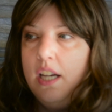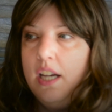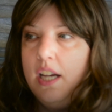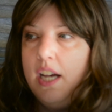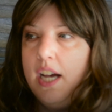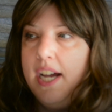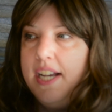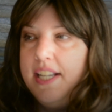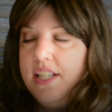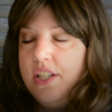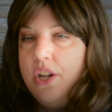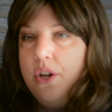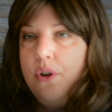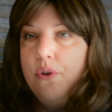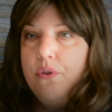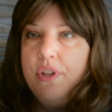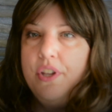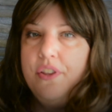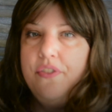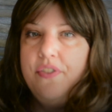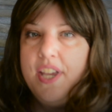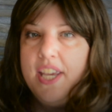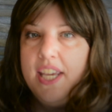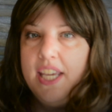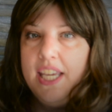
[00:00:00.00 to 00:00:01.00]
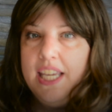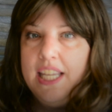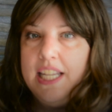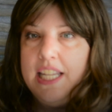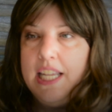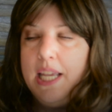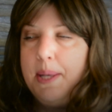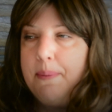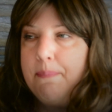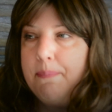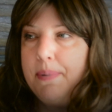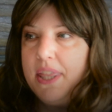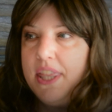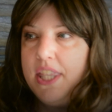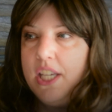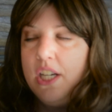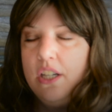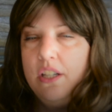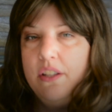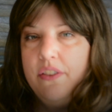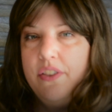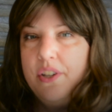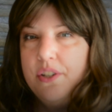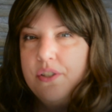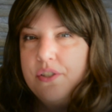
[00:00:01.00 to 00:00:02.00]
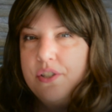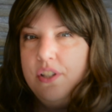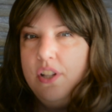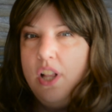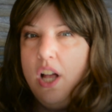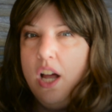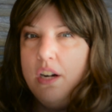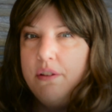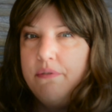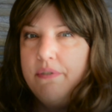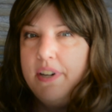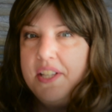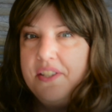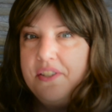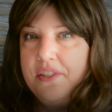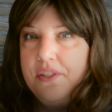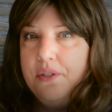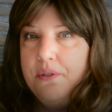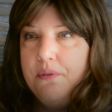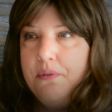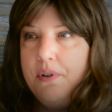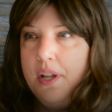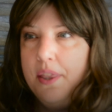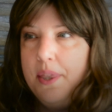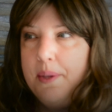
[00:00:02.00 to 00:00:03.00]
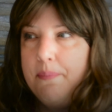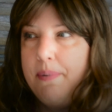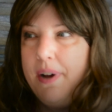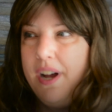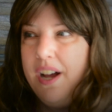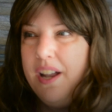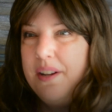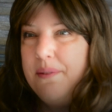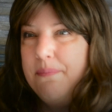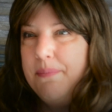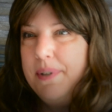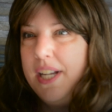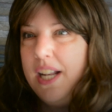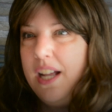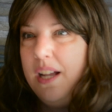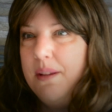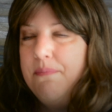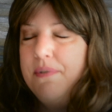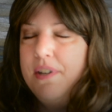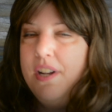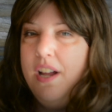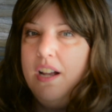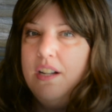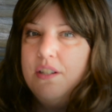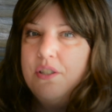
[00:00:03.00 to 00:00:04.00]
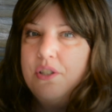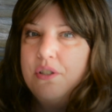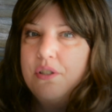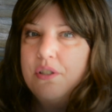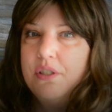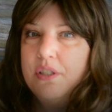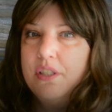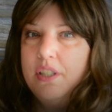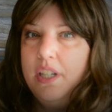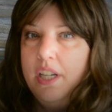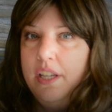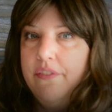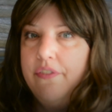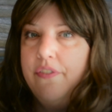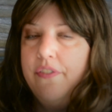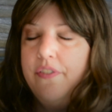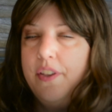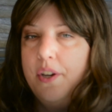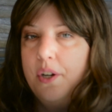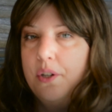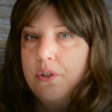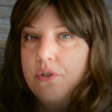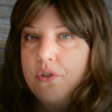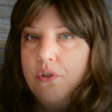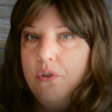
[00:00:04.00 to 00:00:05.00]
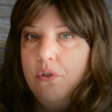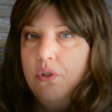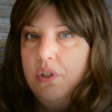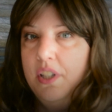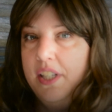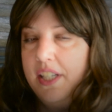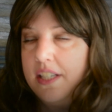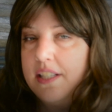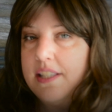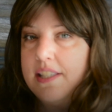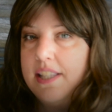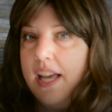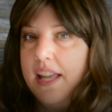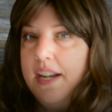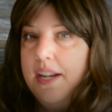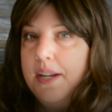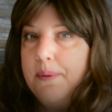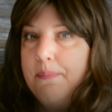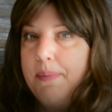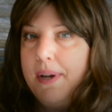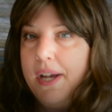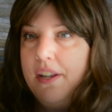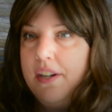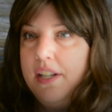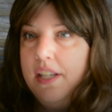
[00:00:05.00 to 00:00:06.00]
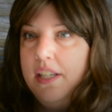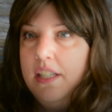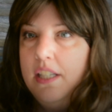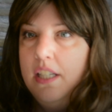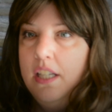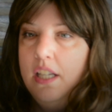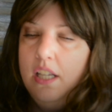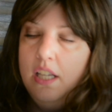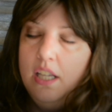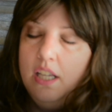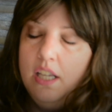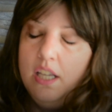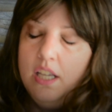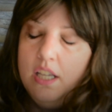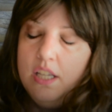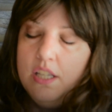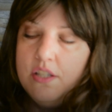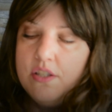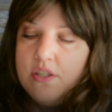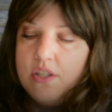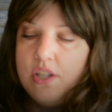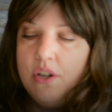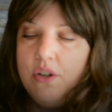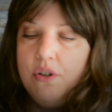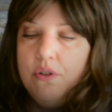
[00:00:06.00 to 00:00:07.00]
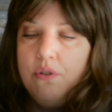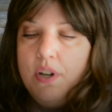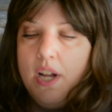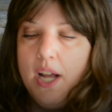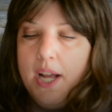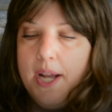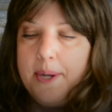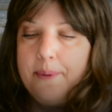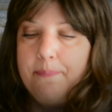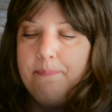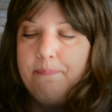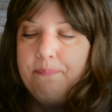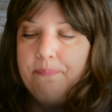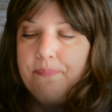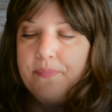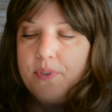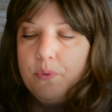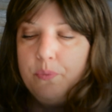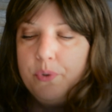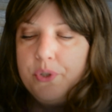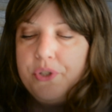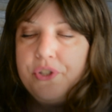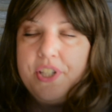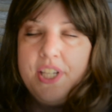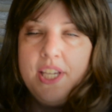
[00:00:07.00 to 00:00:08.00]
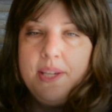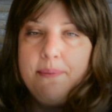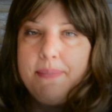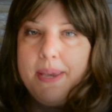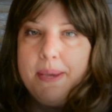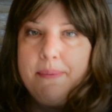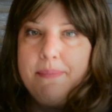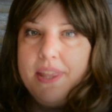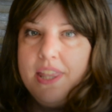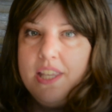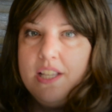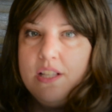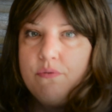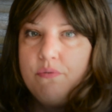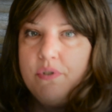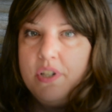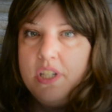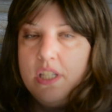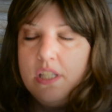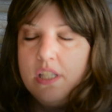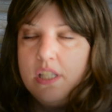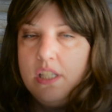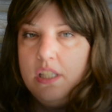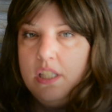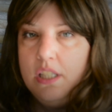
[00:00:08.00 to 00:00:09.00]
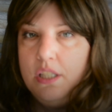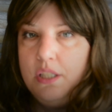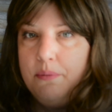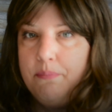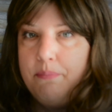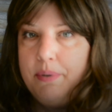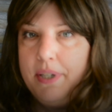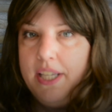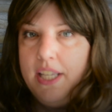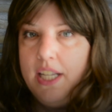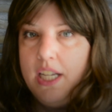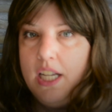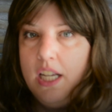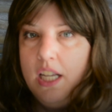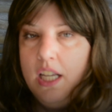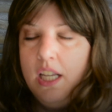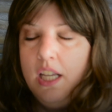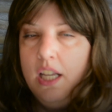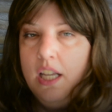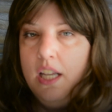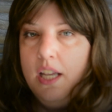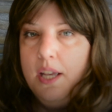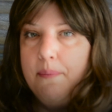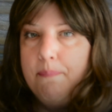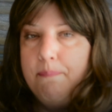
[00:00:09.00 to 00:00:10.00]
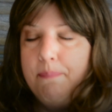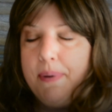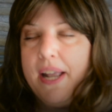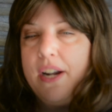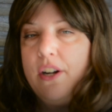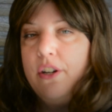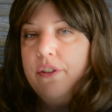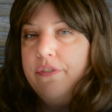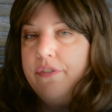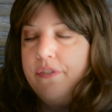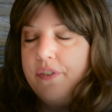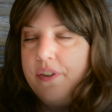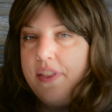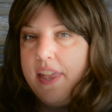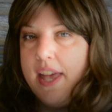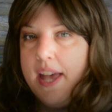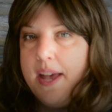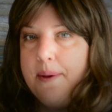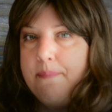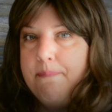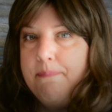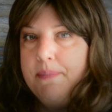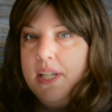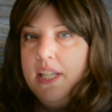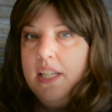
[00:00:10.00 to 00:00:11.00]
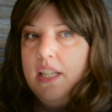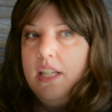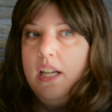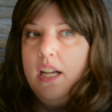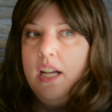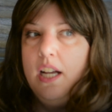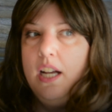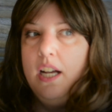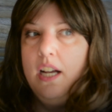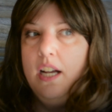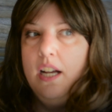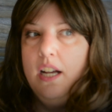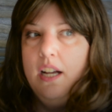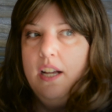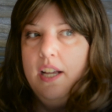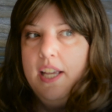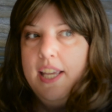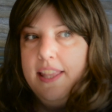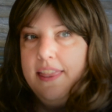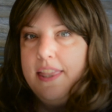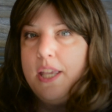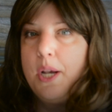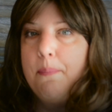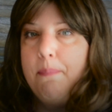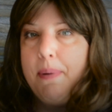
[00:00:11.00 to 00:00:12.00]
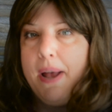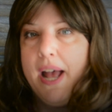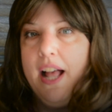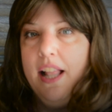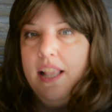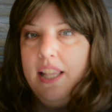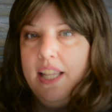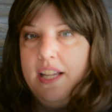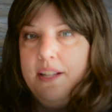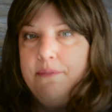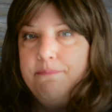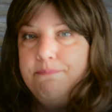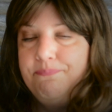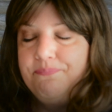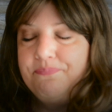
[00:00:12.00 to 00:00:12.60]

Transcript: I know that they eat it, but there's a lot of residue on the bottom, and I'm not sure if they're totally excited about it. So we'll see. Maybe this one is a little bit better for them in their palate,